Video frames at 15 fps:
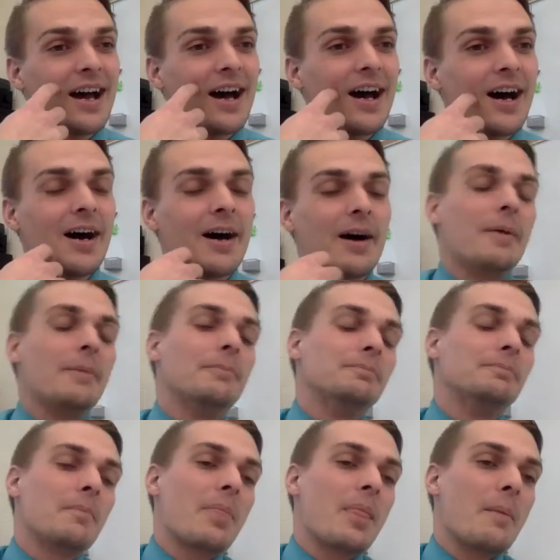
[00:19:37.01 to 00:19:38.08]

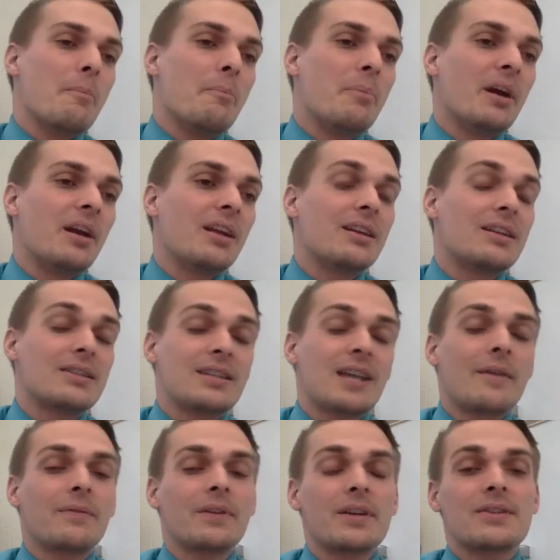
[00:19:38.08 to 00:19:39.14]
but it is
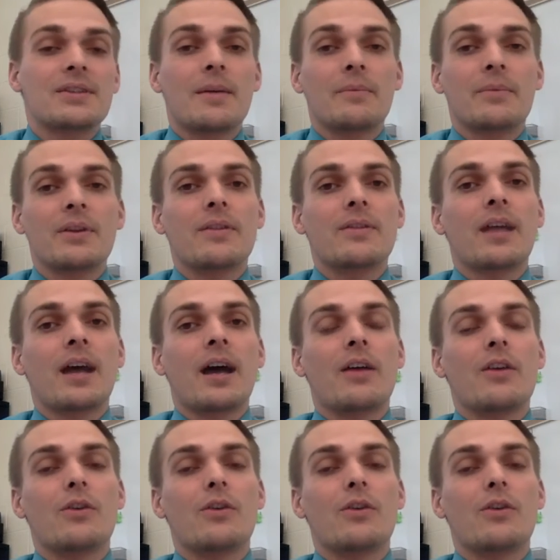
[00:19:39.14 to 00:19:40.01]
definitely something that